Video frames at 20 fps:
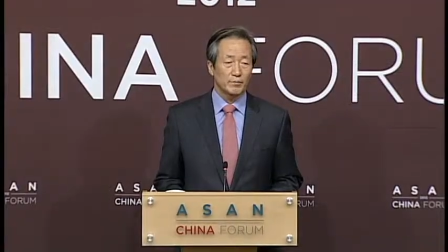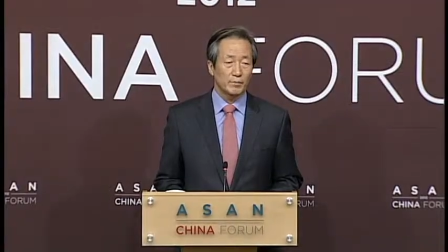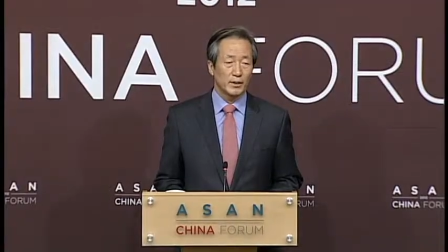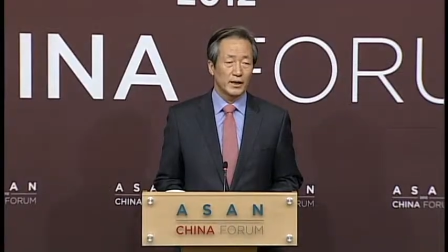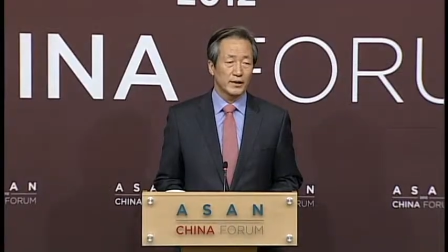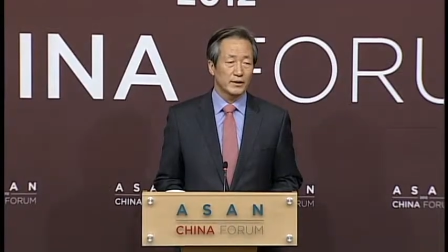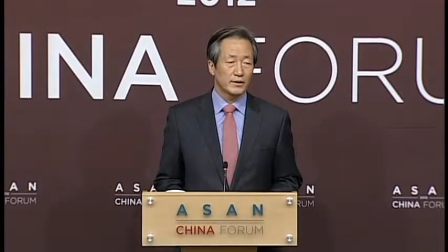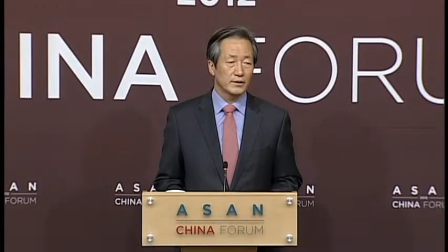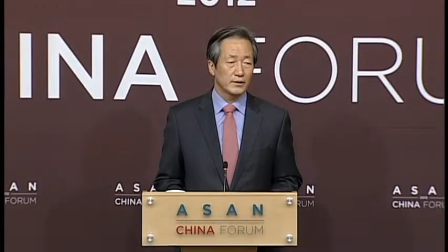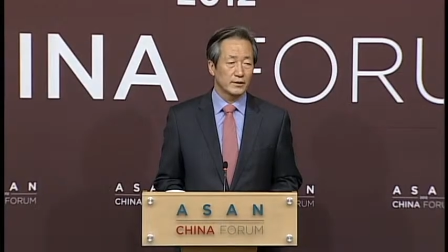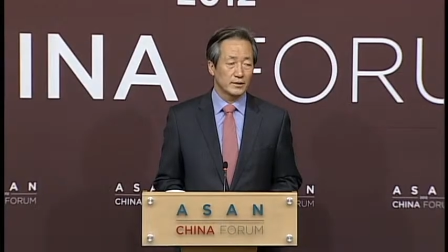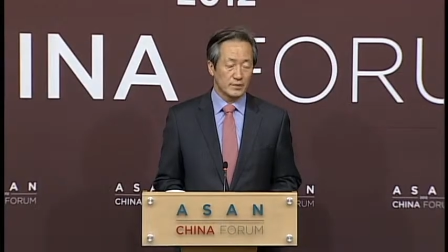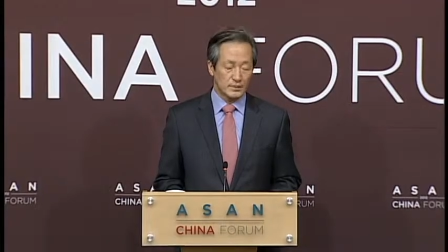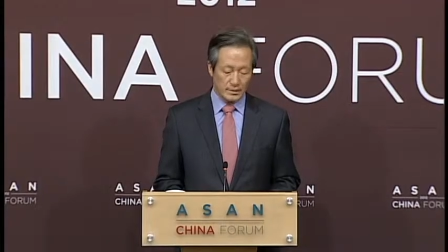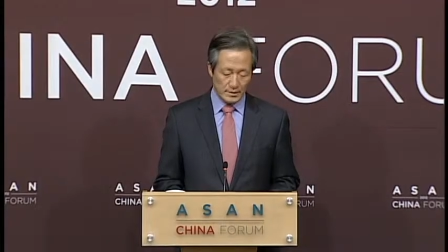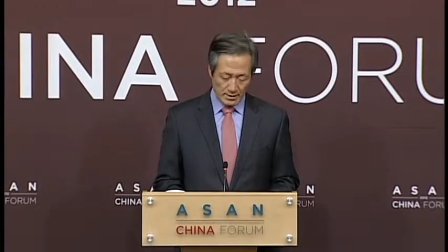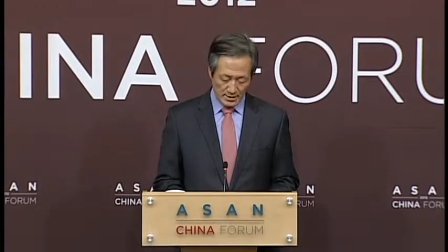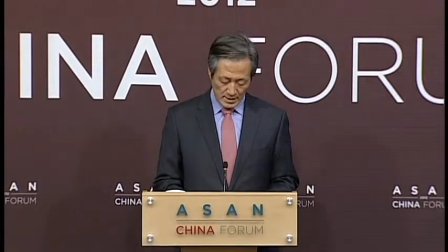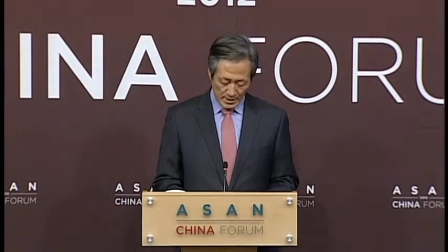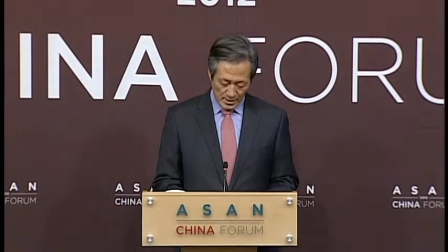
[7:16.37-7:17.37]
partner,
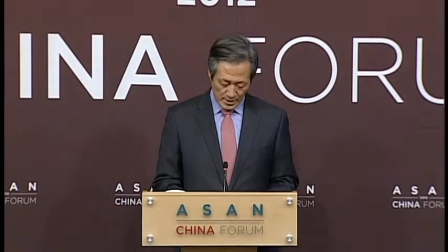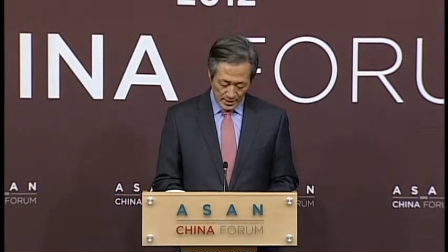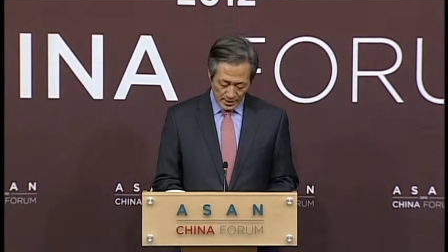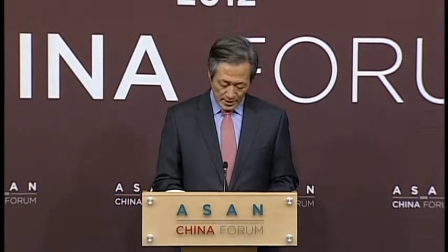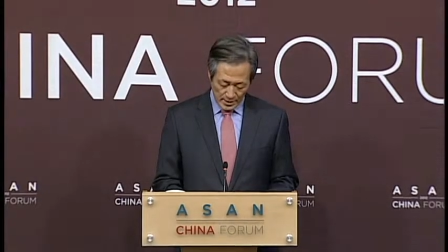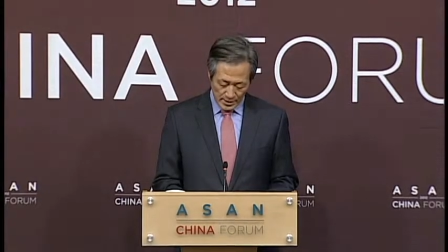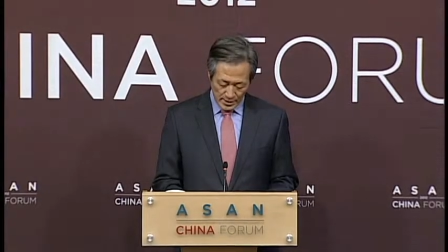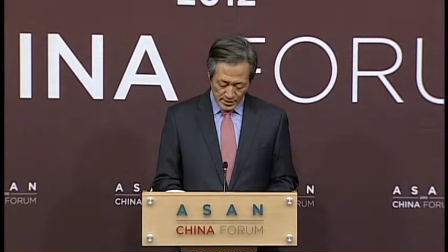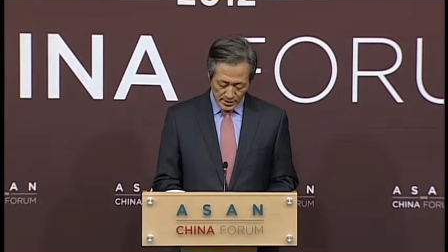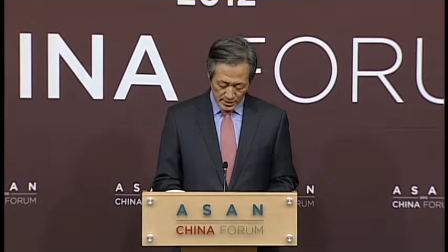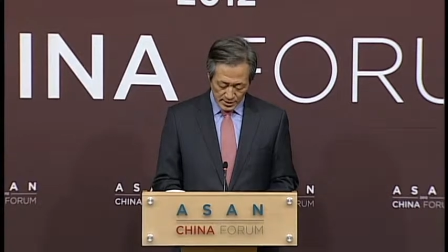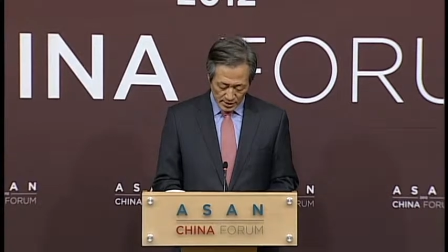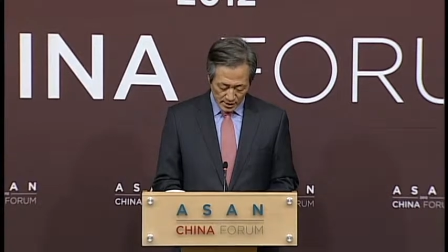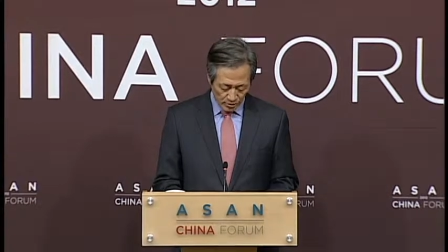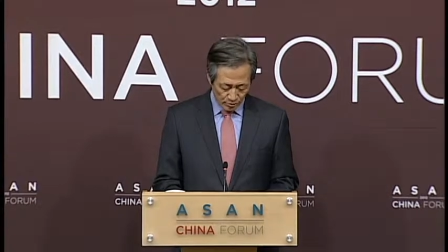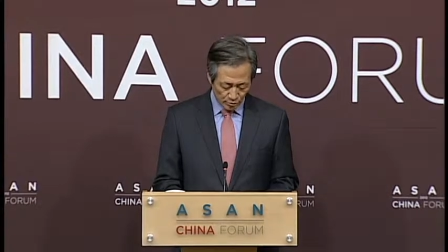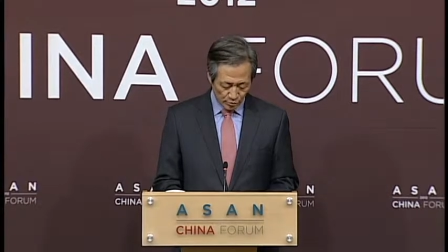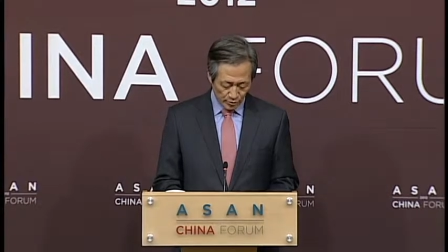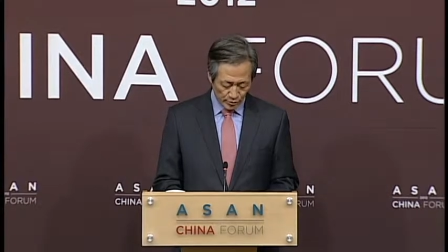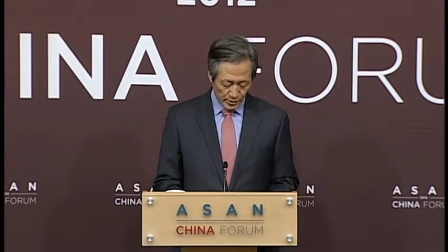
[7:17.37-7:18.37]
and
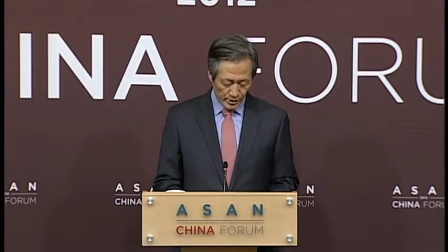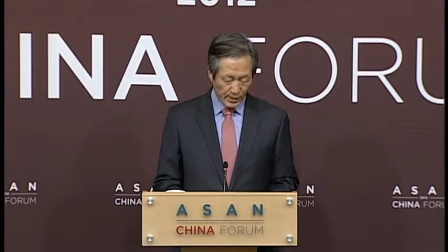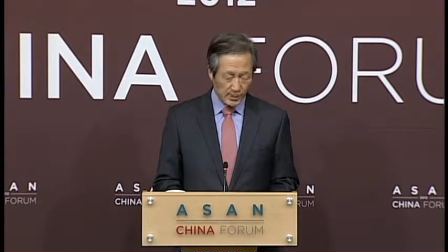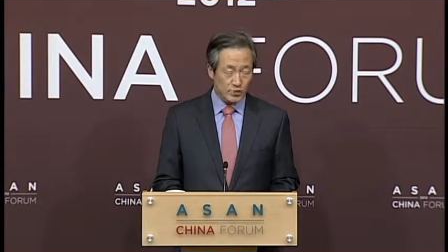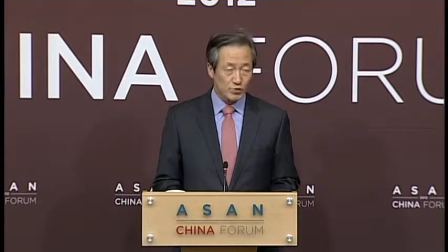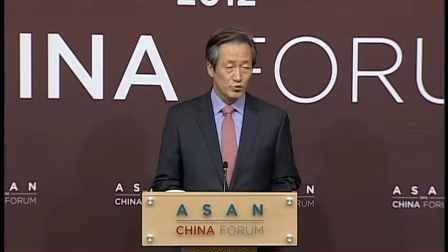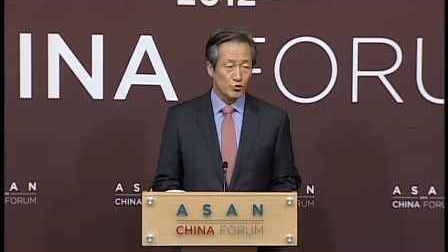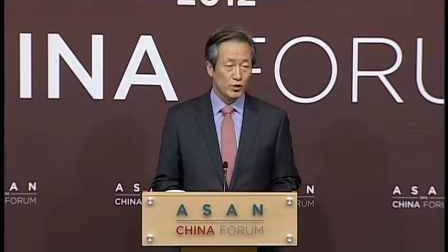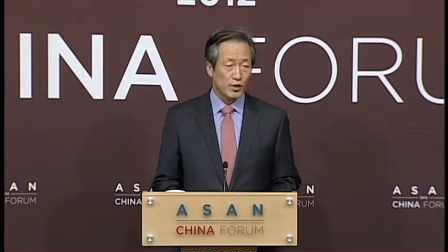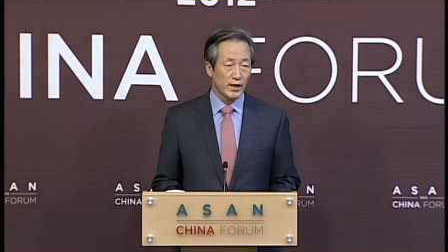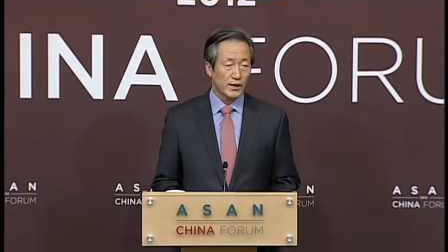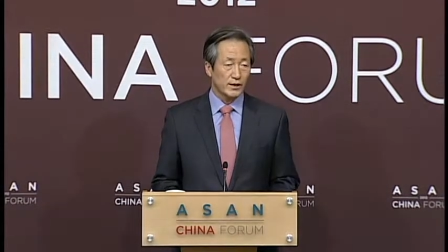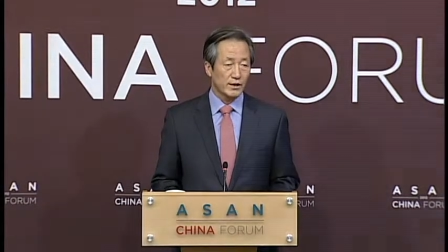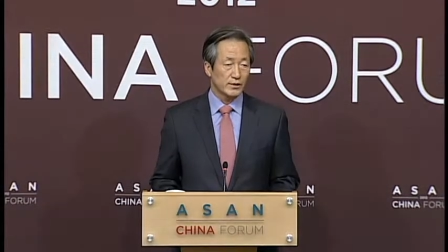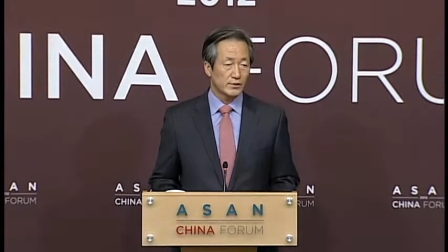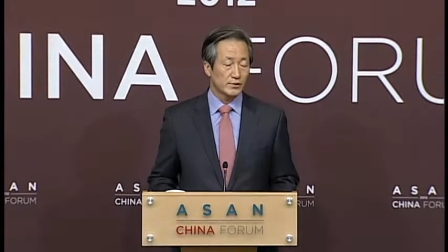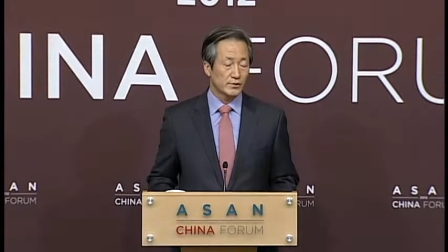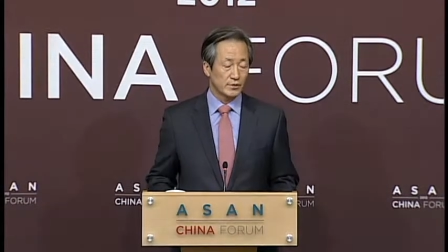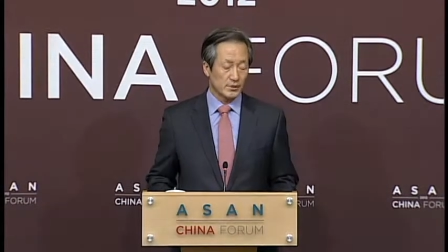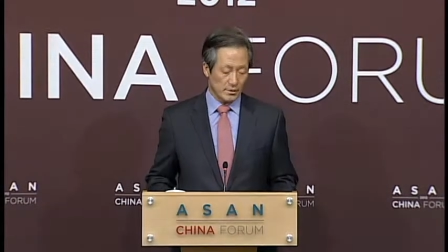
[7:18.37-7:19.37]
South Korea is
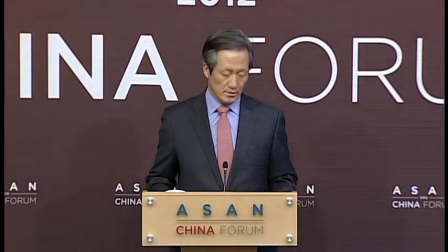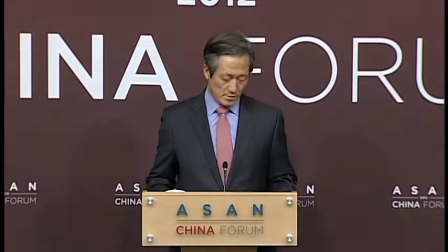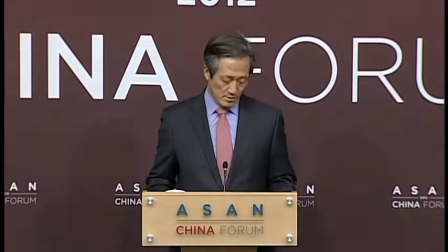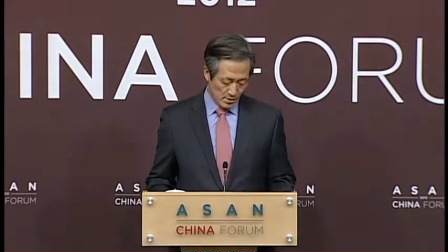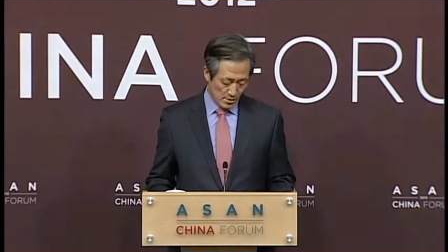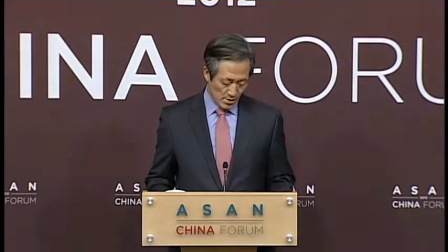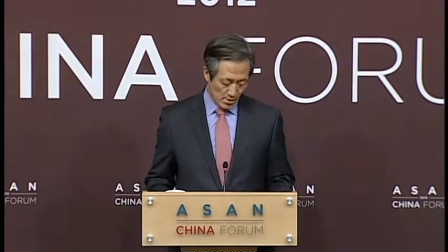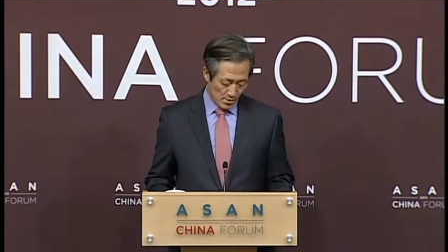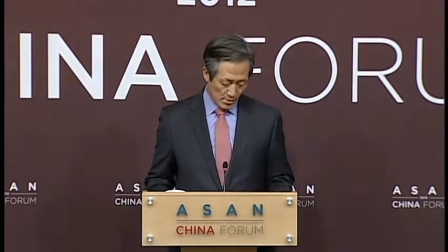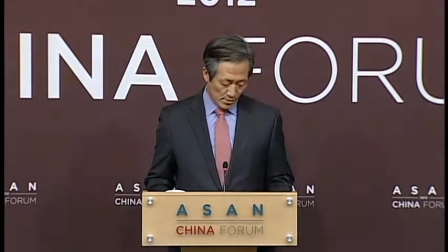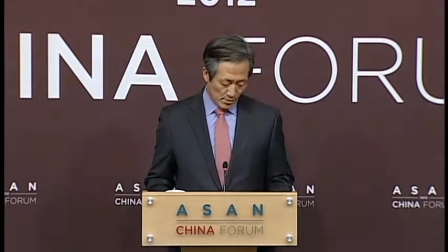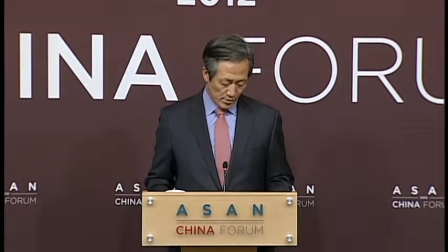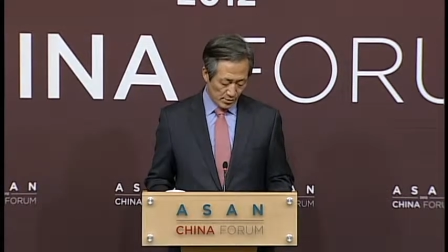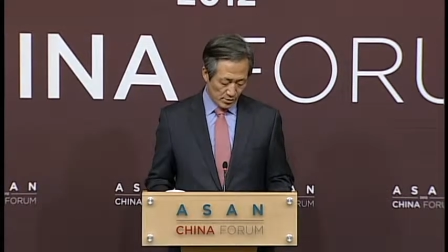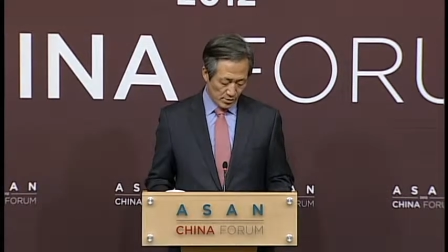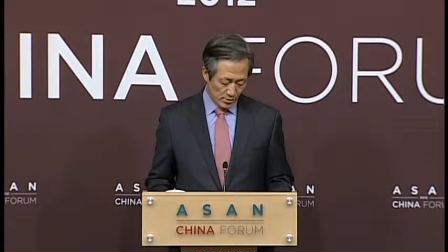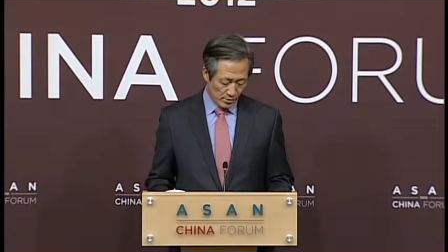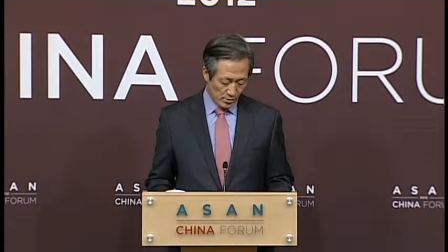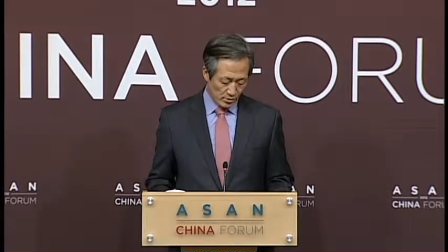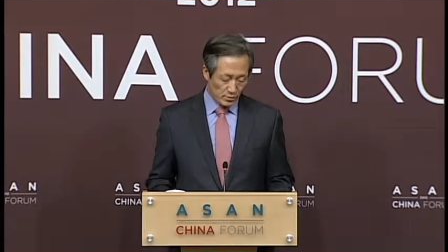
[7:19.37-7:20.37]
China's
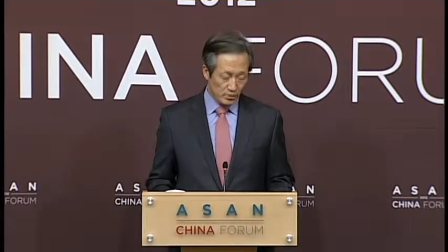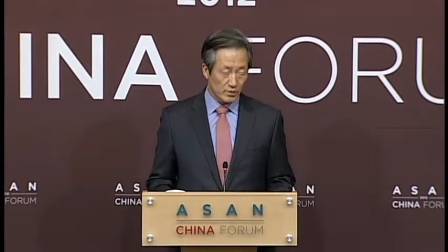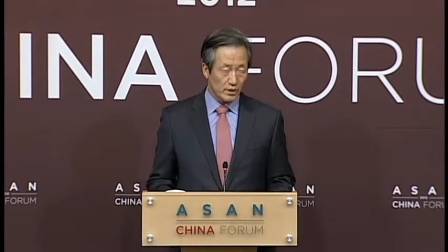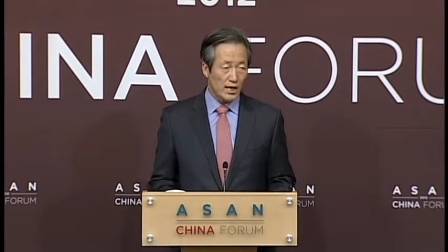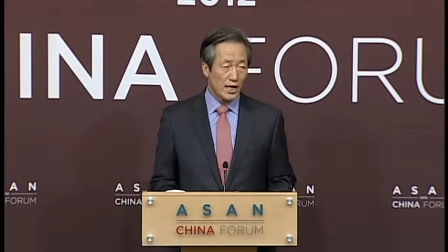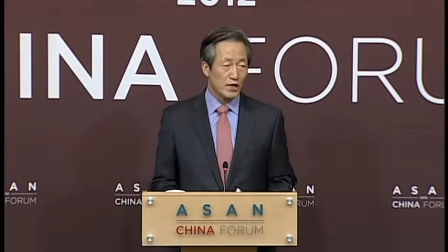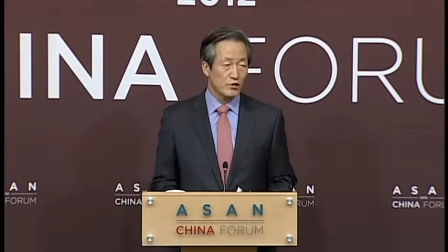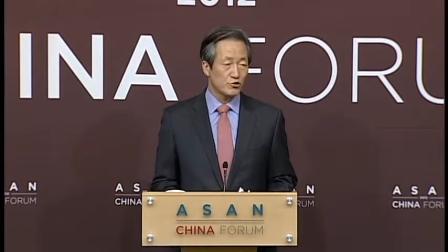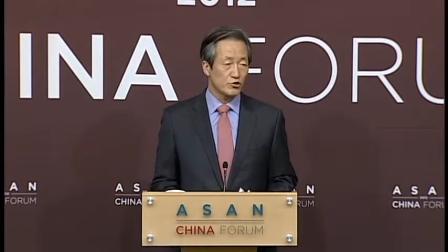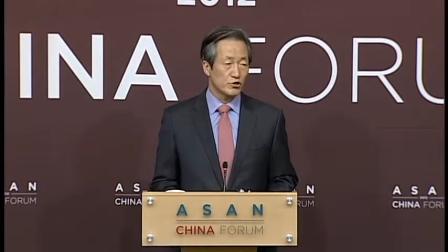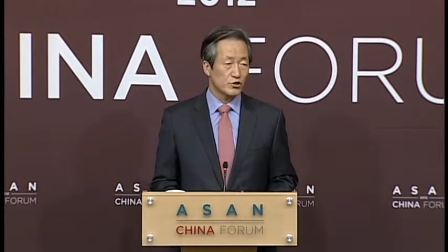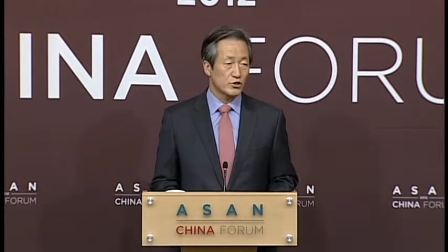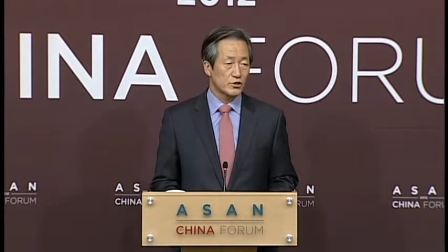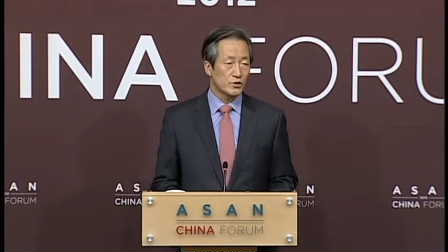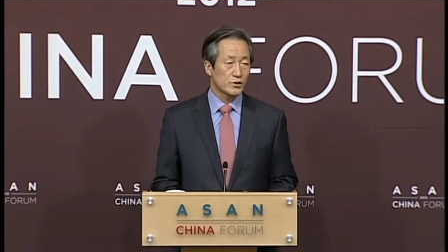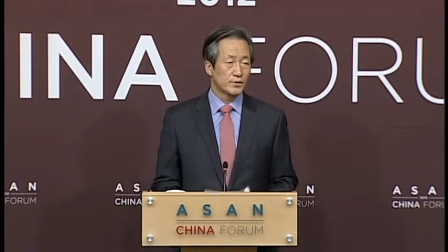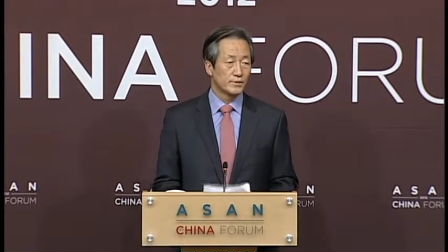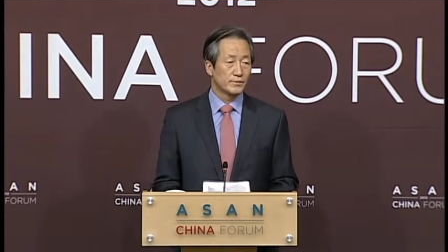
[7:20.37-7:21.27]
third largest.